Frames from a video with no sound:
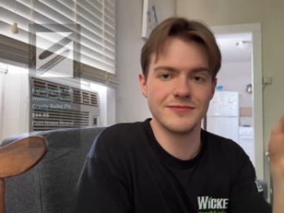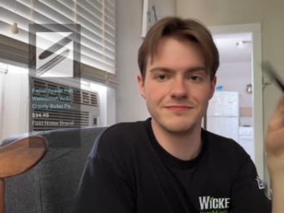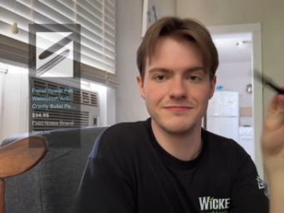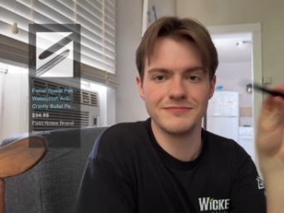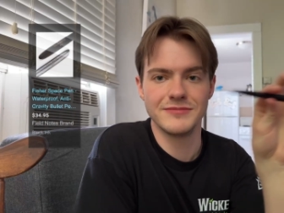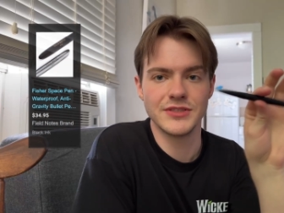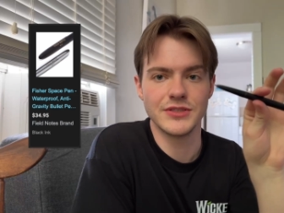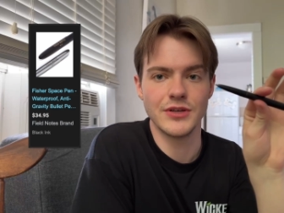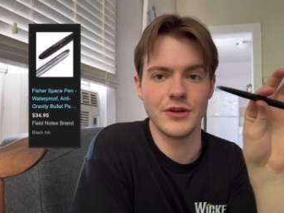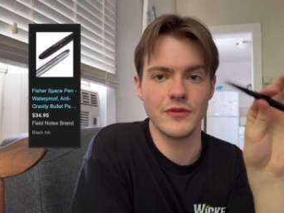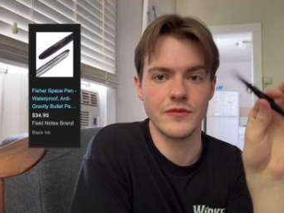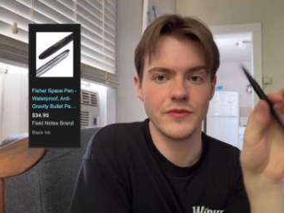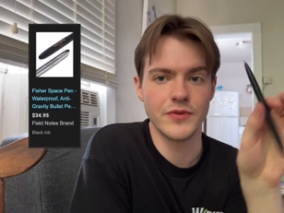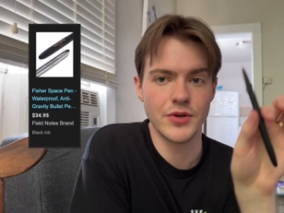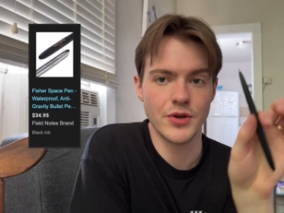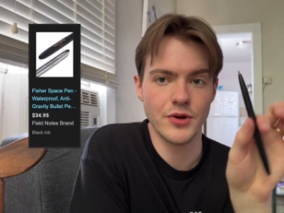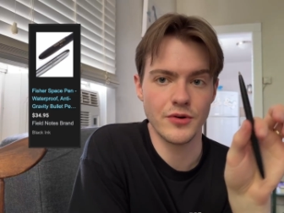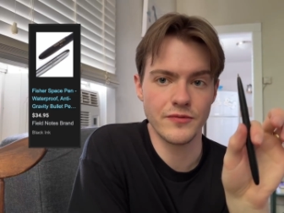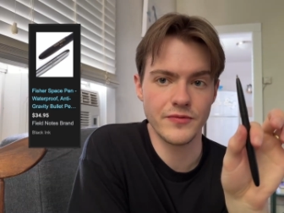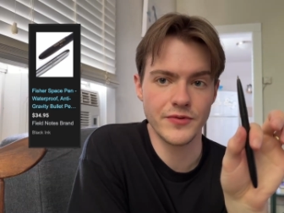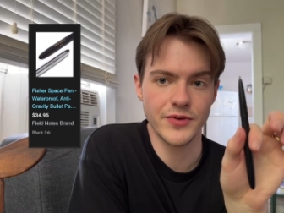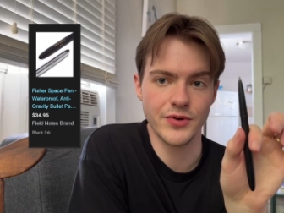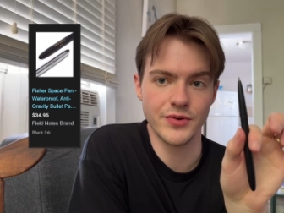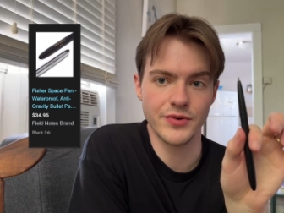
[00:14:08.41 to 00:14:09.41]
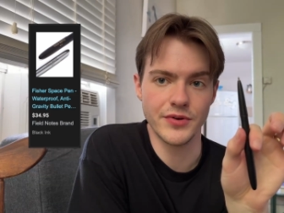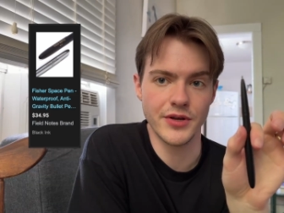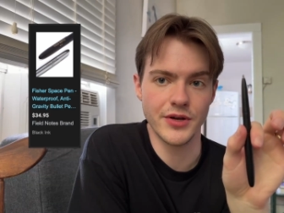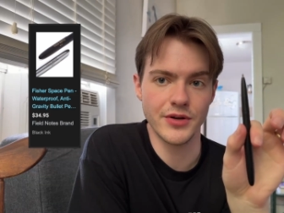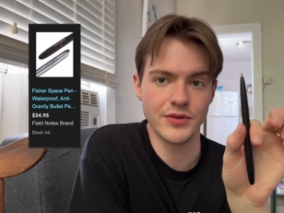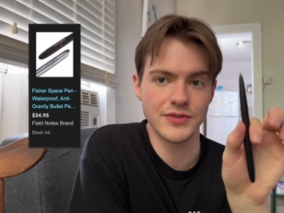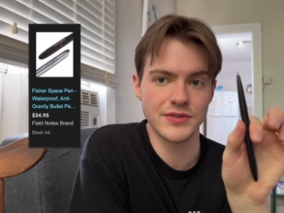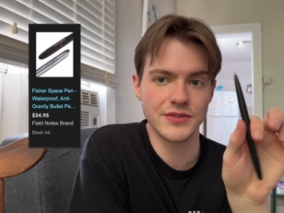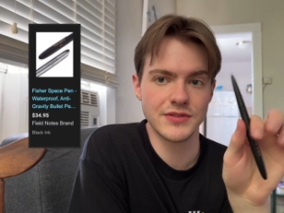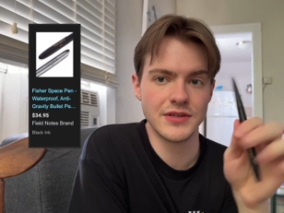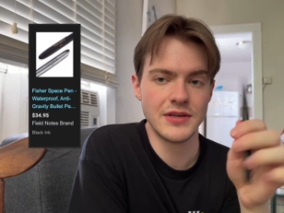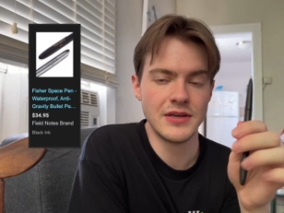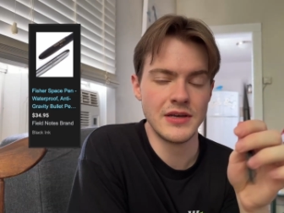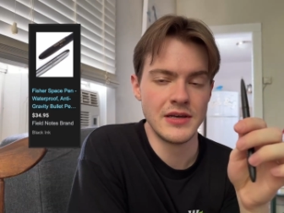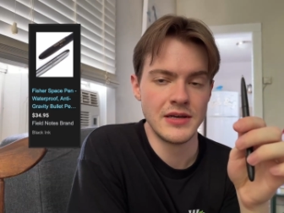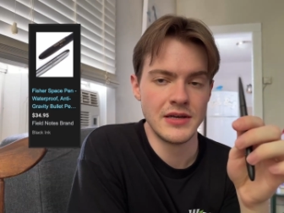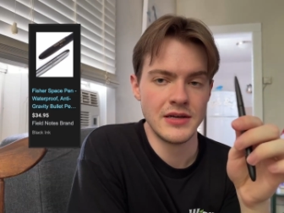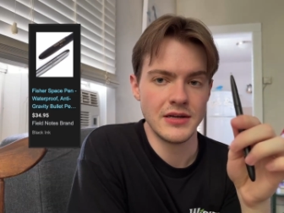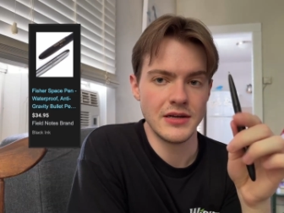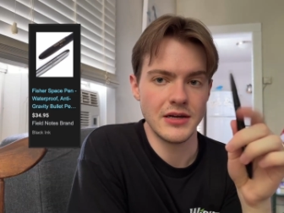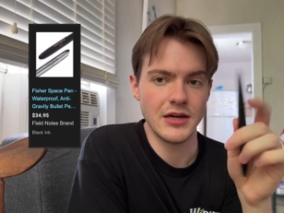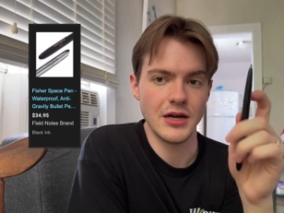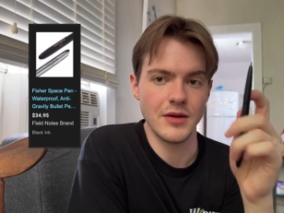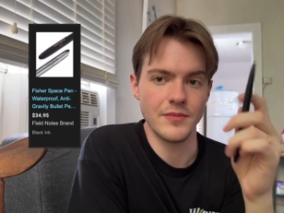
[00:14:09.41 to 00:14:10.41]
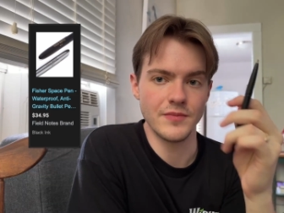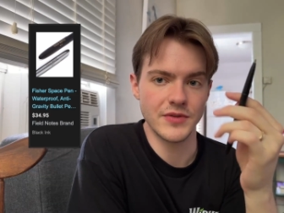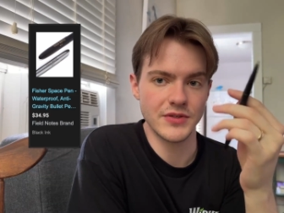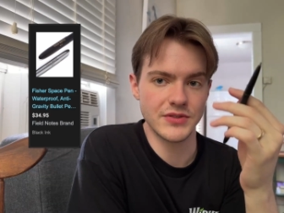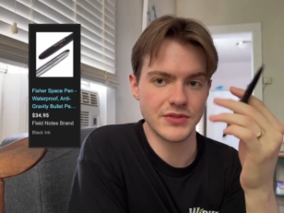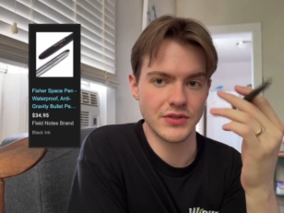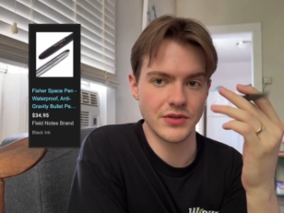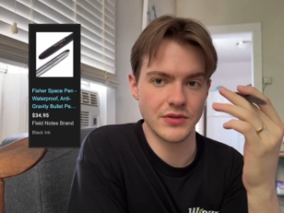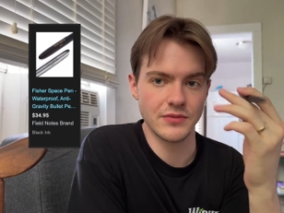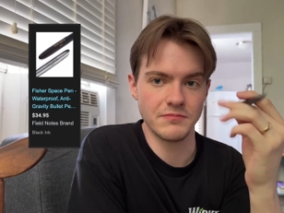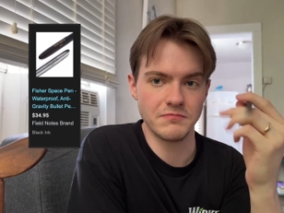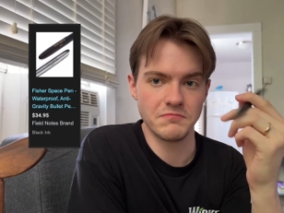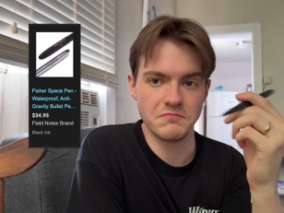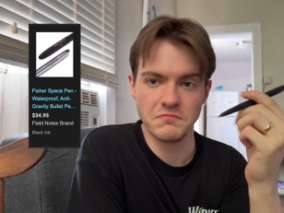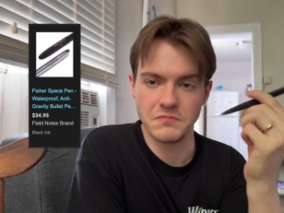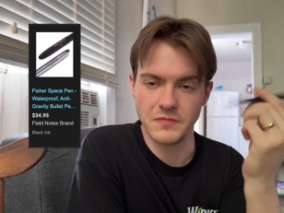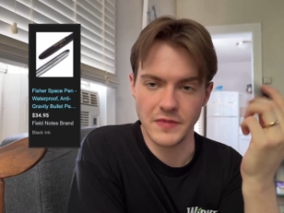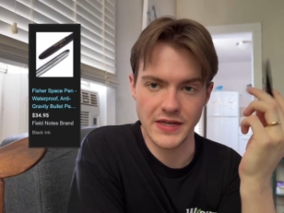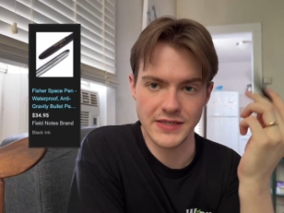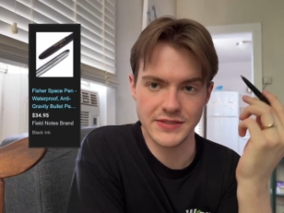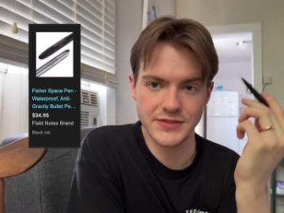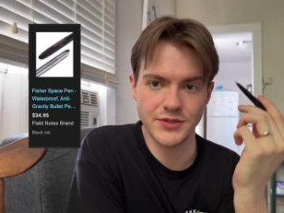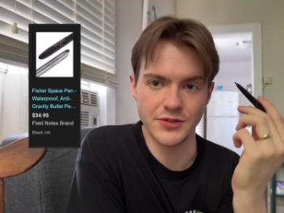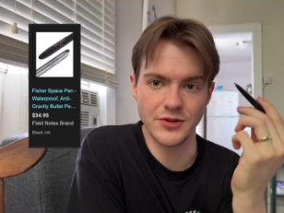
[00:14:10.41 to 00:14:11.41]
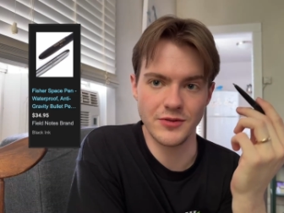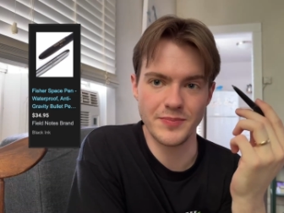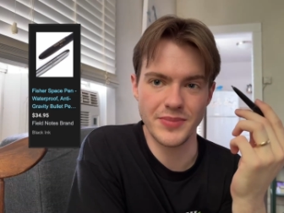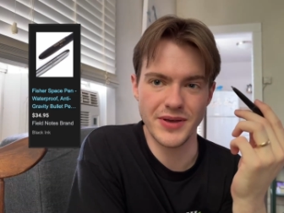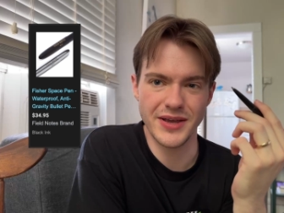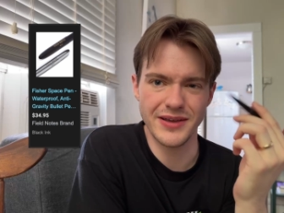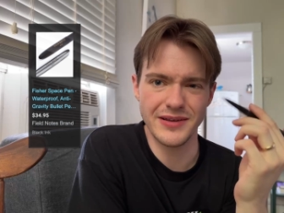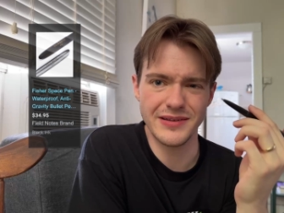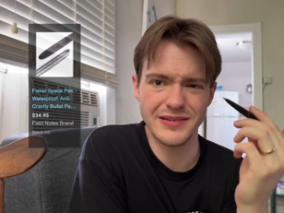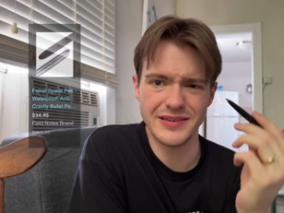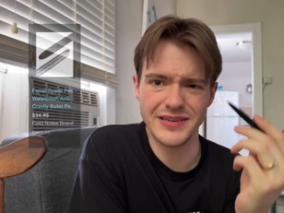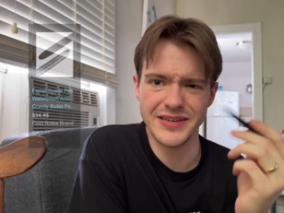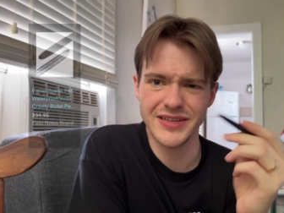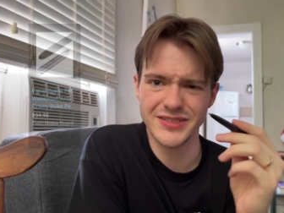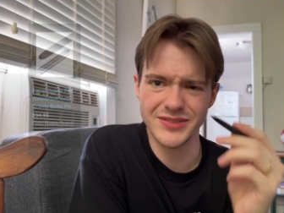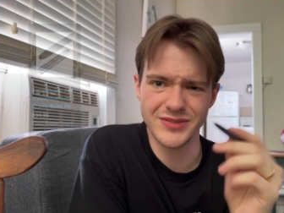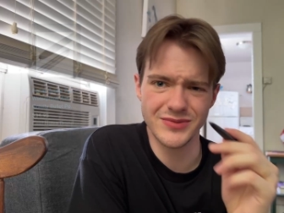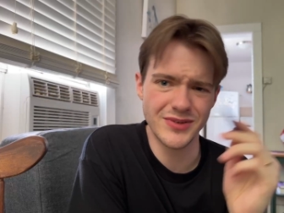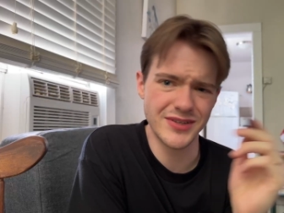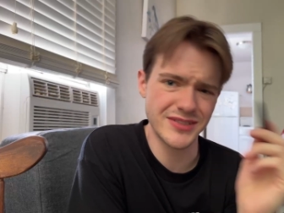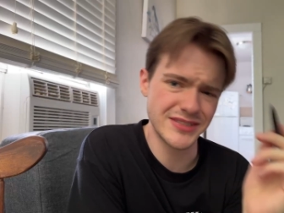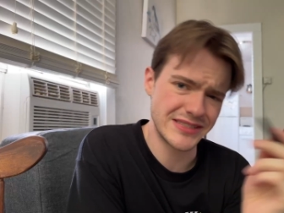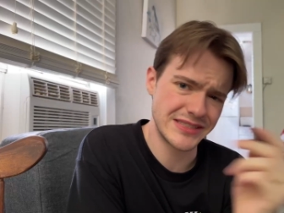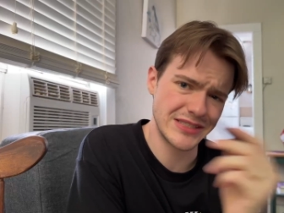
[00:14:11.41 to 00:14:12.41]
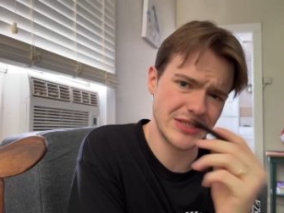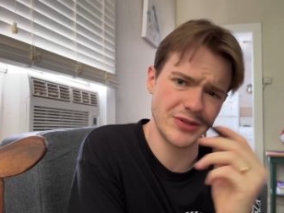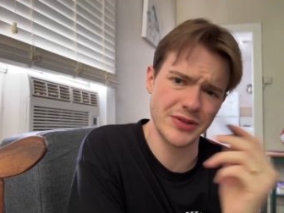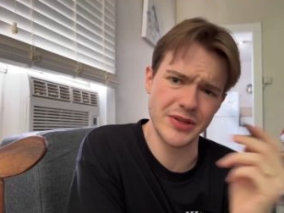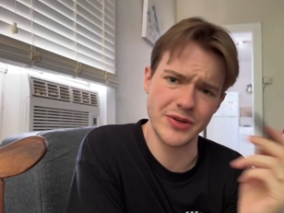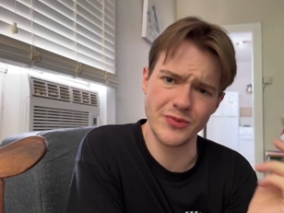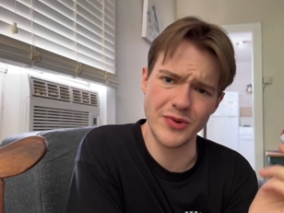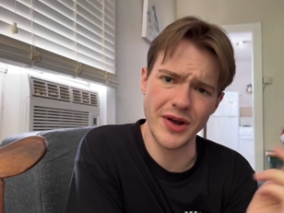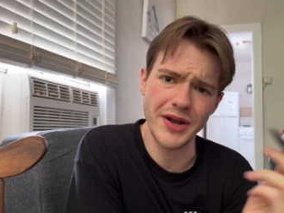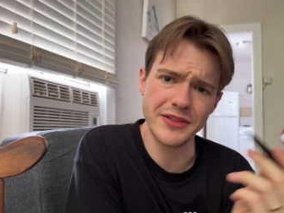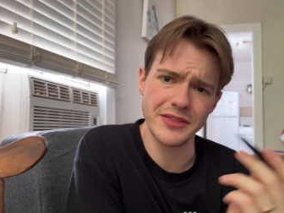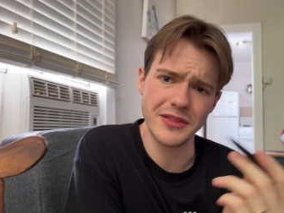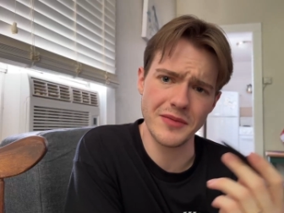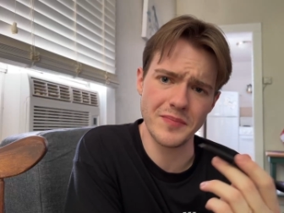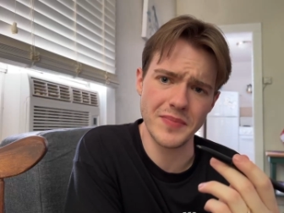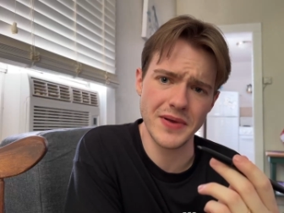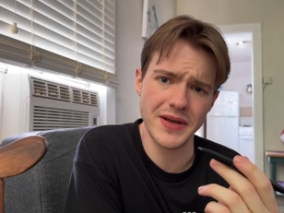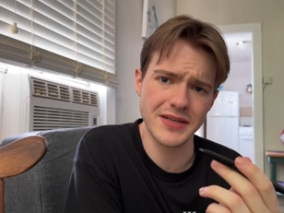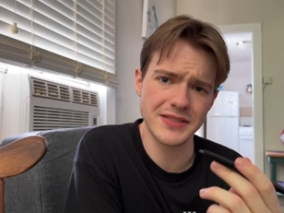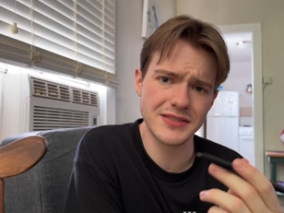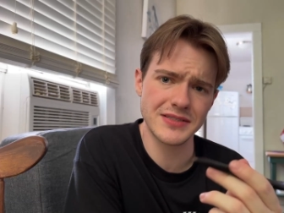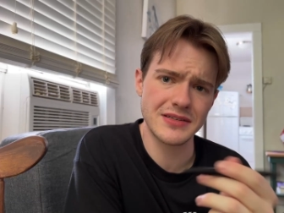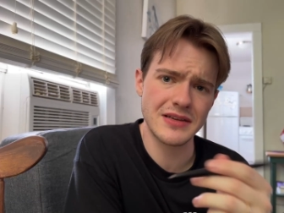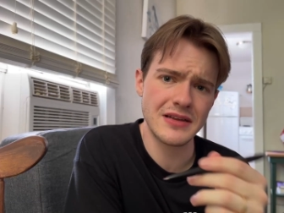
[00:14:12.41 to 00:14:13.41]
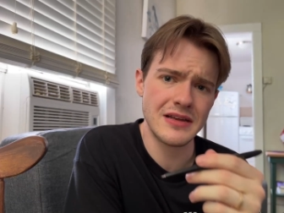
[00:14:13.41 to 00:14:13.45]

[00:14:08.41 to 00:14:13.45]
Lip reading: So if you know Field Notes, this is a nice little pen. It doesn't necessarily write the best,